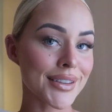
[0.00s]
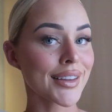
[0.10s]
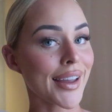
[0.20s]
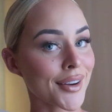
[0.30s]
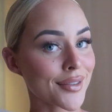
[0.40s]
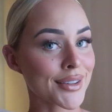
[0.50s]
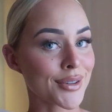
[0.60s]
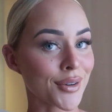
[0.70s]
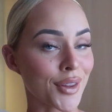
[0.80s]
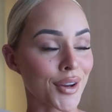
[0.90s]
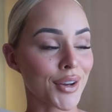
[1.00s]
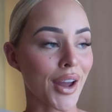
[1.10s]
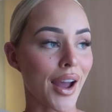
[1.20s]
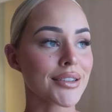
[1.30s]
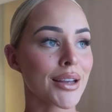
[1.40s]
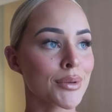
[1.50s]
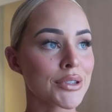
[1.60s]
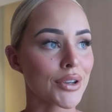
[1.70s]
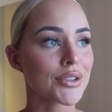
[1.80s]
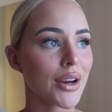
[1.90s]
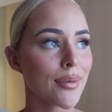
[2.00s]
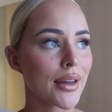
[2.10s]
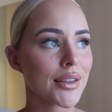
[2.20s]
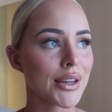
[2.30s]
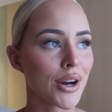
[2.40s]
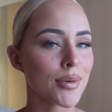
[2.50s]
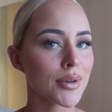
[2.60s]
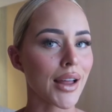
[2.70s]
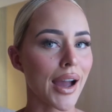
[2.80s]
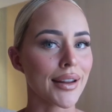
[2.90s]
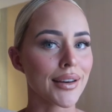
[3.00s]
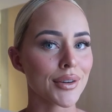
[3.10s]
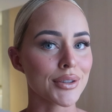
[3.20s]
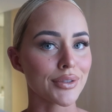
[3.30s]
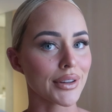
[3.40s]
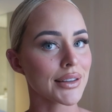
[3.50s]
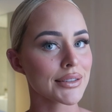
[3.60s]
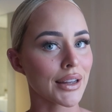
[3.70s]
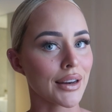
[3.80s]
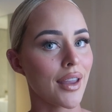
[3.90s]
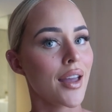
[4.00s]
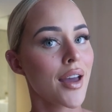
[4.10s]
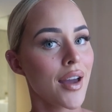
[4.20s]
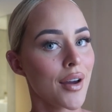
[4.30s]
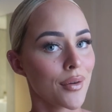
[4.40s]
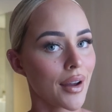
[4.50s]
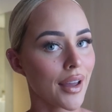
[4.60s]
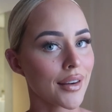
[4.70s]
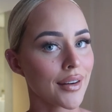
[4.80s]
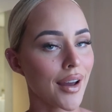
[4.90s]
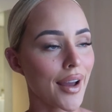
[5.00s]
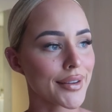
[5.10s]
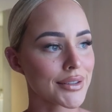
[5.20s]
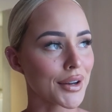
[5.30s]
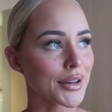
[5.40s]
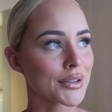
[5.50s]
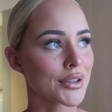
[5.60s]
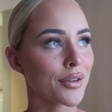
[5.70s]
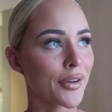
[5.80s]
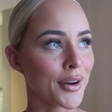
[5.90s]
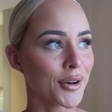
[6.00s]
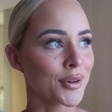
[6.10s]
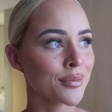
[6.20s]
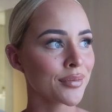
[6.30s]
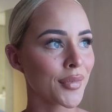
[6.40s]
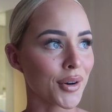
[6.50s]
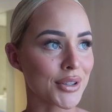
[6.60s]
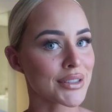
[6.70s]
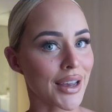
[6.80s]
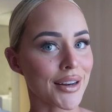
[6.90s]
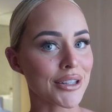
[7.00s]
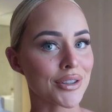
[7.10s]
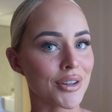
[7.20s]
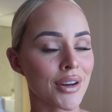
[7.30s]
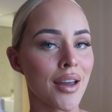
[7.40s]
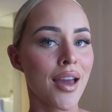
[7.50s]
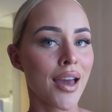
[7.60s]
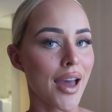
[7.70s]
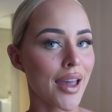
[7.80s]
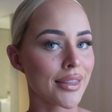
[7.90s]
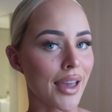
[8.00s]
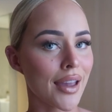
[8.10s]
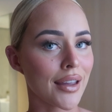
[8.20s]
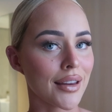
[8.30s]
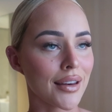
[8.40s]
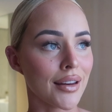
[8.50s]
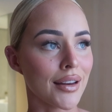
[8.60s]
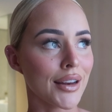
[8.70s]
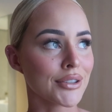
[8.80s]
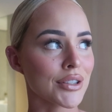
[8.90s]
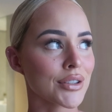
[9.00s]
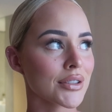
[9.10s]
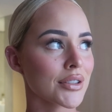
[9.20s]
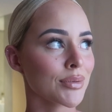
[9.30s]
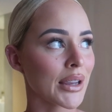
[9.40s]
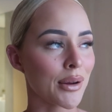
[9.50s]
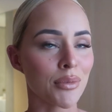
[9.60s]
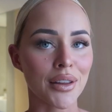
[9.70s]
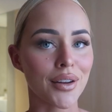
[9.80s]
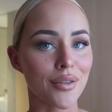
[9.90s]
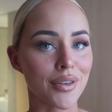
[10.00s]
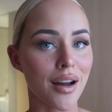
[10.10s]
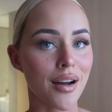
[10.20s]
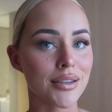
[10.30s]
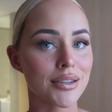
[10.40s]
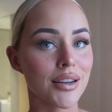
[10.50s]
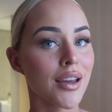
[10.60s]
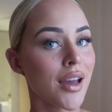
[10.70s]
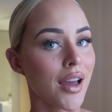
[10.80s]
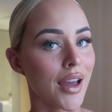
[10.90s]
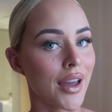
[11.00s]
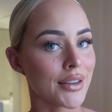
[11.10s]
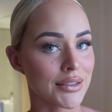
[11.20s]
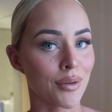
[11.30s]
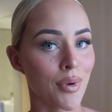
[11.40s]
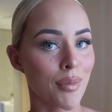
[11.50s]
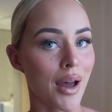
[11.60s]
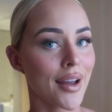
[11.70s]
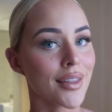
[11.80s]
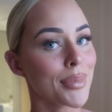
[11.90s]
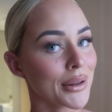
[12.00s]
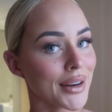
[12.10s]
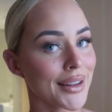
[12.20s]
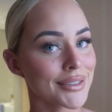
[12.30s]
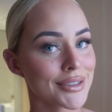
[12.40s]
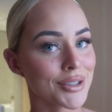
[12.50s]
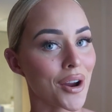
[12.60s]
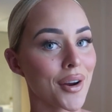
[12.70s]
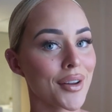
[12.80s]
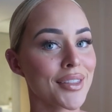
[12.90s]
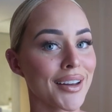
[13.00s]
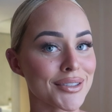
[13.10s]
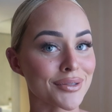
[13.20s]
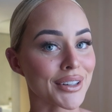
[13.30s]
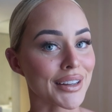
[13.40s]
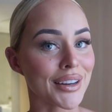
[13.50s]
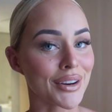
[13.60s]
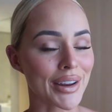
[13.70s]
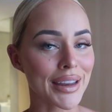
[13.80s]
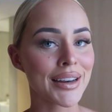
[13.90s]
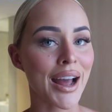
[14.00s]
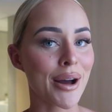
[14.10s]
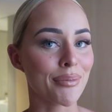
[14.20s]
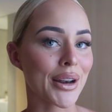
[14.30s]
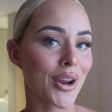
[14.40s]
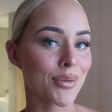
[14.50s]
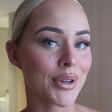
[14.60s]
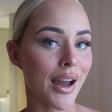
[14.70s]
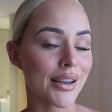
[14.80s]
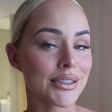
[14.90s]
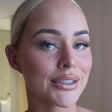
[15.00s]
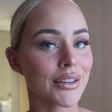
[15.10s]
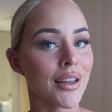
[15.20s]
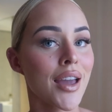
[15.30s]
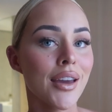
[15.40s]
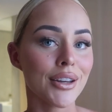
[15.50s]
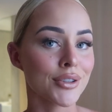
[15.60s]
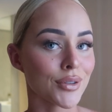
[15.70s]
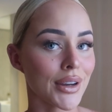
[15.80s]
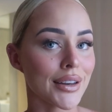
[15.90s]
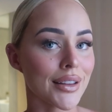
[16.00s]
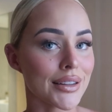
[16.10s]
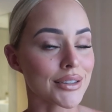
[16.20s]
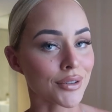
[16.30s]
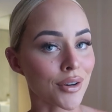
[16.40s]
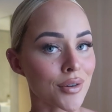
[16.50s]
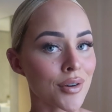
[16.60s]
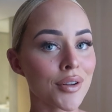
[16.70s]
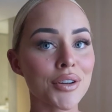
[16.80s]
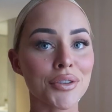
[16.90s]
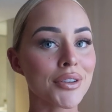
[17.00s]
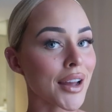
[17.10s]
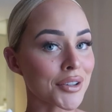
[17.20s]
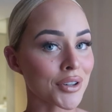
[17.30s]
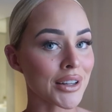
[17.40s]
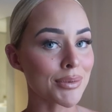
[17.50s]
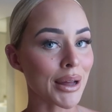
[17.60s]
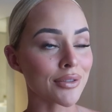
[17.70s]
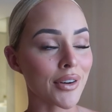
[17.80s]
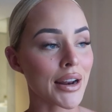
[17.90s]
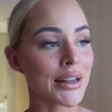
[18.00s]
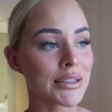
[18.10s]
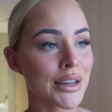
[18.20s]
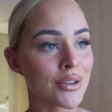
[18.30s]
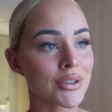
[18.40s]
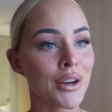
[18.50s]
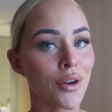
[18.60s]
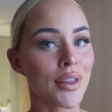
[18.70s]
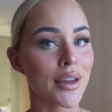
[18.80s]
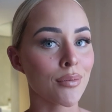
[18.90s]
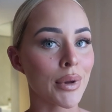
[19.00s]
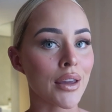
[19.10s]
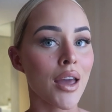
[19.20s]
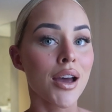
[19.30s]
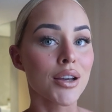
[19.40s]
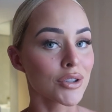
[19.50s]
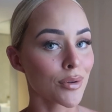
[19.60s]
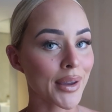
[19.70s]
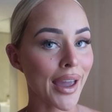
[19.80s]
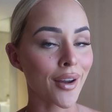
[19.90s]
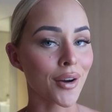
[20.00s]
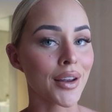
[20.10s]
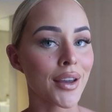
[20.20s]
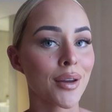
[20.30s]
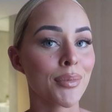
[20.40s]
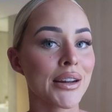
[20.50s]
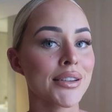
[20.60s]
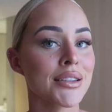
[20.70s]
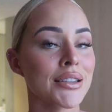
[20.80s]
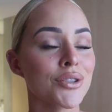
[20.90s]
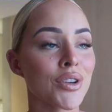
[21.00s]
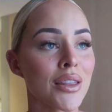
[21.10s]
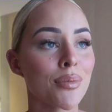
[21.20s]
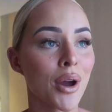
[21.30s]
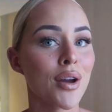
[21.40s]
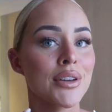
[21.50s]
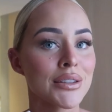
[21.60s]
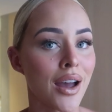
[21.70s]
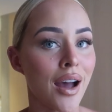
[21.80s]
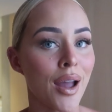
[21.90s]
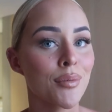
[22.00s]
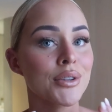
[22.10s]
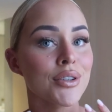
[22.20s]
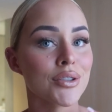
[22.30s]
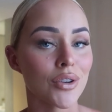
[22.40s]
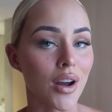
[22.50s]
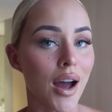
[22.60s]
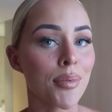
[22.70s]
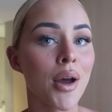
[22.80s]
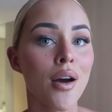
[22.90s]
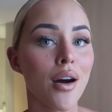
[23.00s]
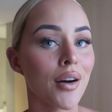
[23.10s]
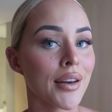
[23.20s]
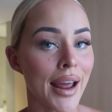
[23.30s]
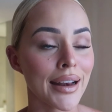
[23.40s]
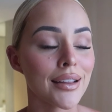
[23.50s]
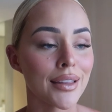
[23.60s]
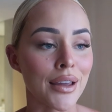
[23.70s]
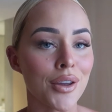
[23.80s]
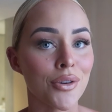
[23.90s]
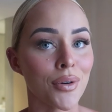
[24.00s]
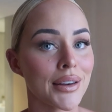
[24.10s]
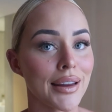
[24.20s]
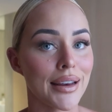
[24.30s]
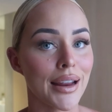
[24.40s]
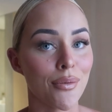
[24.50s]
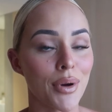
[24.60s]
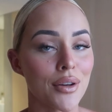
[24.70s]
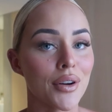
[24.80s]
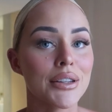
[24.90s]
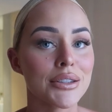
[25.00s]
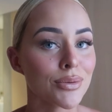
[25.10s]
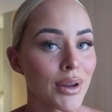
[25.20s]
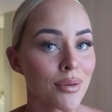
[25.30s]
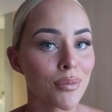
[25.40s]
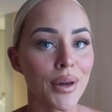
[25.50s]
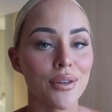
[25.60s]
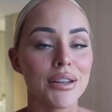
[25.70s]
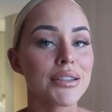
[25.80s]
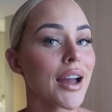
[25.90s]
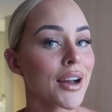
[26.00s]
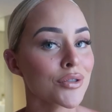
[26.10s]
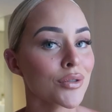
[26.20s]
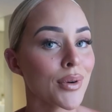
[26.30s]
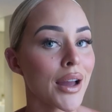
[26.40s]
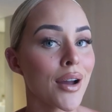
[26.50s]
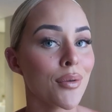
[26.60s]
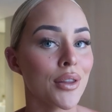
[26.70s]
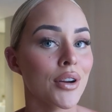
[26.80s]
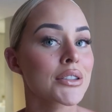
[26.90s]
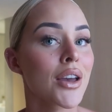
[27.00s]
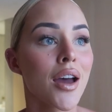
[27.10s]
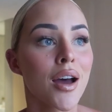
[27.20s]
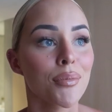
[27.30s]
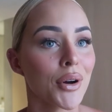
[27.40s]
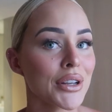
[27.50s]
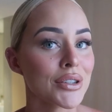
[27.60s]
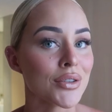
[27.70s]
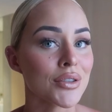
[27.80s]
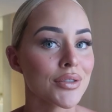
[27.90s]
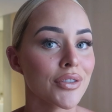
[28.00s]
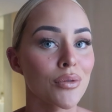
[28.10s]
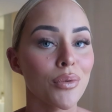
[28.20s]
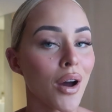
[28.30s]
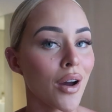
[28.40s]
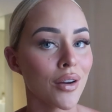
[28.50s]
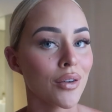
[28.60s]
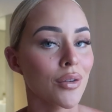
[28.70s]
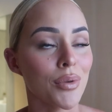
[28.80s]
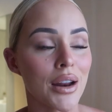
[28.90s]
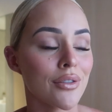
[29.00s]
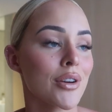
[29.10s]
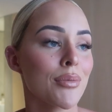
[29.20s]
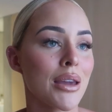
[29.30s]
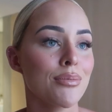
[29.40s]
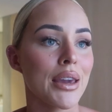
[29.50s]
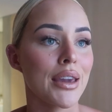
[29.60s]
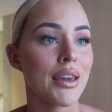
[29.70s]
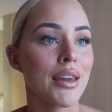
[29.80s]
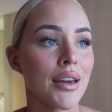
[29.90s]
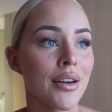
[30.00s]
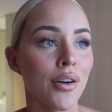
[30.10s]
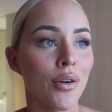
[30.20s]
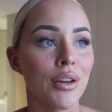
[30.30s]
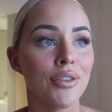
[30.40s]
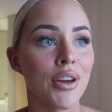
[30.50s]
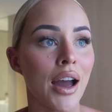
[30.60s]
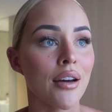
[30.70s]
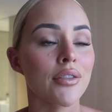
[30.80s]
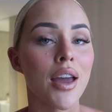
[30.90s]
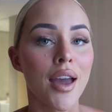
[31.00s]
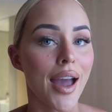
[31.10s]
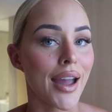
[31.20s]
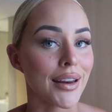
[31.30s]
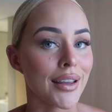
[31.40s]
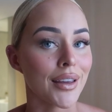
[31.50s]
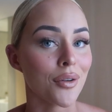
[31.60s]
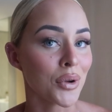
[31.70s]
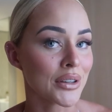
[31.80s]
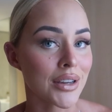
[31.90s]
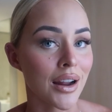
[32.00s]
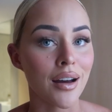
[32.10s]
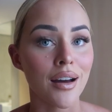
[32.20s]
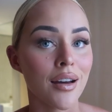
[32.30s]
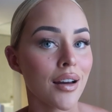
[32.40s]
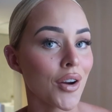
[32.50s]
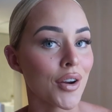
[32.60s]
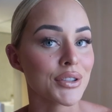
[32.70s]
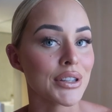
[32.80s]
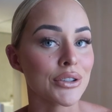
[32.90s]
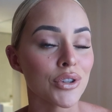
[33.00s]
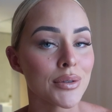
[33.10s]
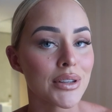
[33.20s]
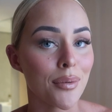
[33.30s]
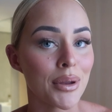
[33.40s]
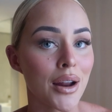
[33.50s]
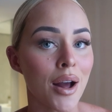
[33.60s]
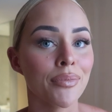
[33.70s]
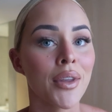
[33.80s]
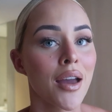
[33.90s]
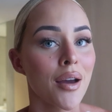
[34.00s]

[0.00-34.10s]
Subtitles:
the end of this haul though, you guys. I'm so sorry about the terrible lighting. It was really sunny when I started to film, or decided to, and then it just became really overcast and the sun went behind the building, so that's really annoying. But I hope you guys still enjoyed this little haul. Good luck during the Black Friday sales. I know they can be super chaotic, but it's literally the perfect time to stock up on anything you are needing, whether it's swim, whether it's casual wear, whether it's bodysuits for work or whatever it may be, or if you have any winter overseas trips coming up.